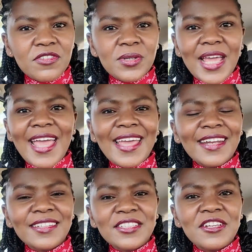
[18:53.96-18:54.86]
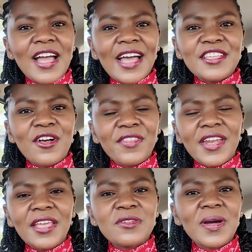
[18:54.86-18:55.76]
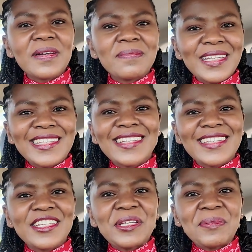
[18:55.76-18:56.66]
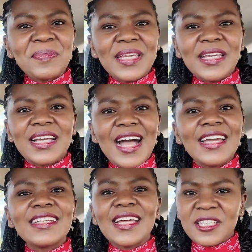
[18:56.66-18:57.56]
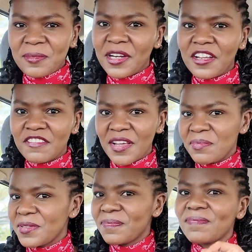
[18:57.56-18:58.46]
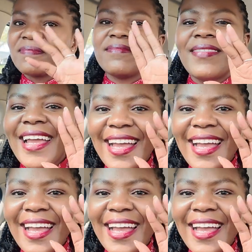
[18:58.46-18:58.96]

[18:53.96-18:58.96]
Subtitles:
of your day, and I'll see you guys on the next one. Please continue being kind and spreading good vibes. Bye